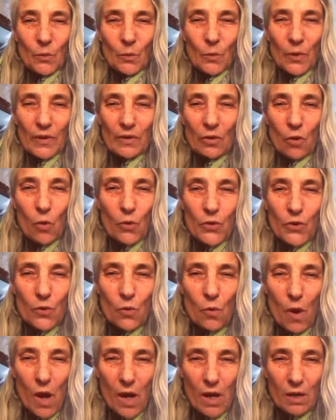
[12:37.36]
with who
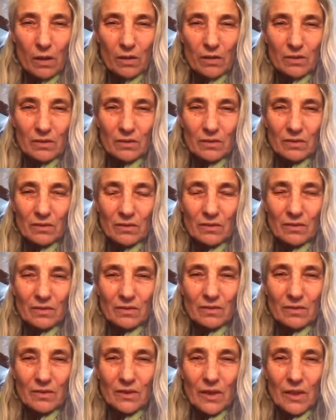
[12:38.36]
you are?
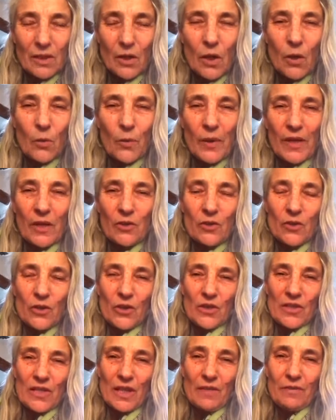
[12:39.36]
Or were you
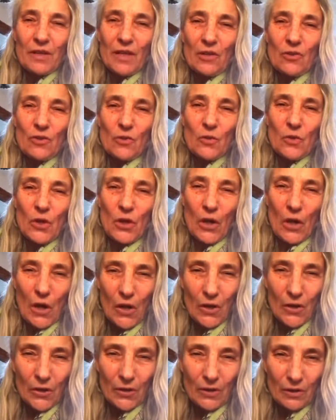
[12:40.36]
just having to
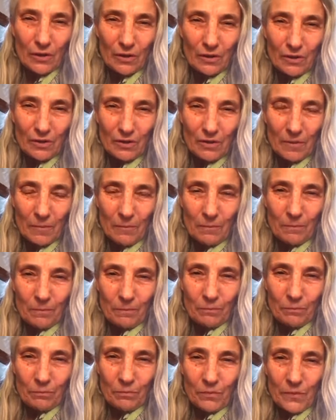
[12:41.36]
learn
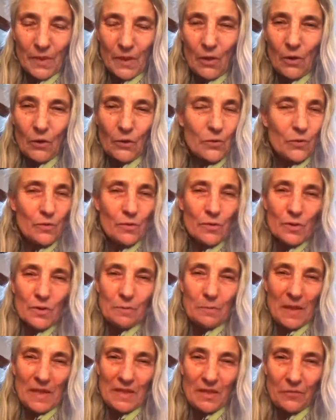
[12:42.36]
a
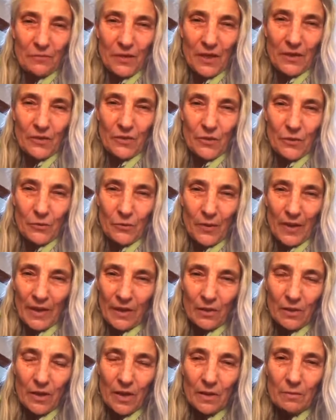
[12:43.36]
specific
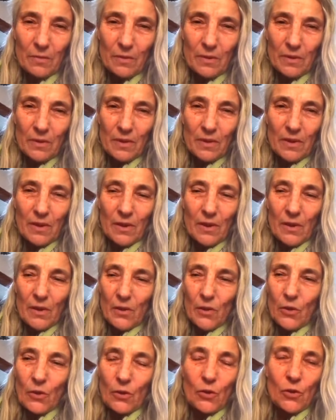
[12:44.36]
curriculum
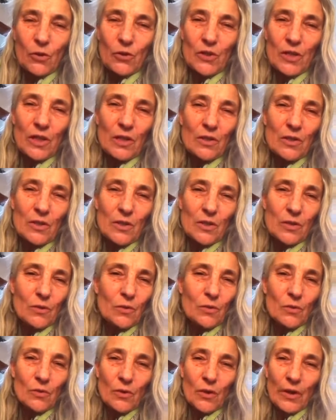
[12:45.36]
according
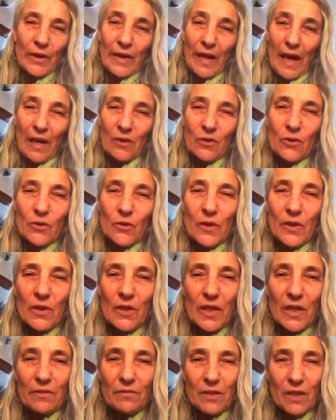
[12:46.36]
to a country you
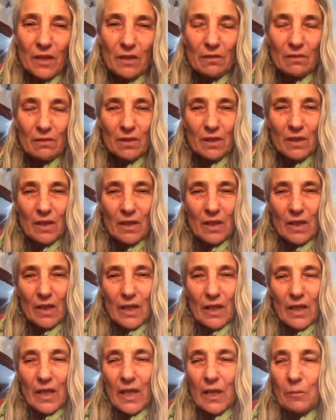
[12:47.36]
lived in?
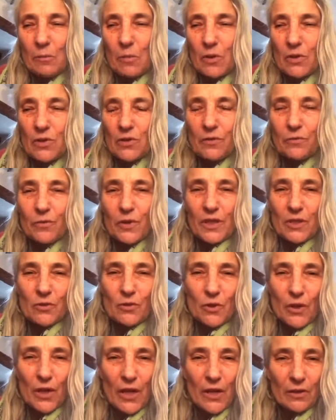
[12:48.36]
And most of what
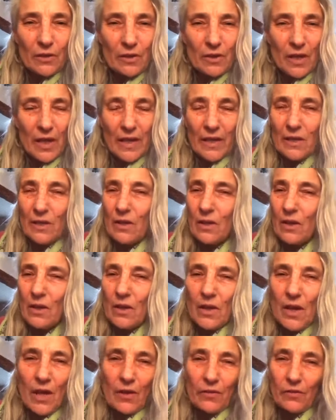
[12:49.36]
you learned had
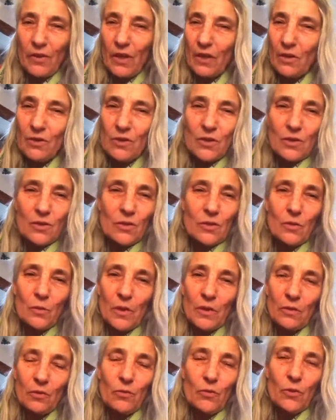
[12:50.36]
nothing to do
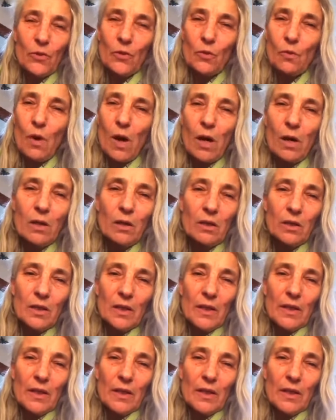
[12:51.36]
with who you are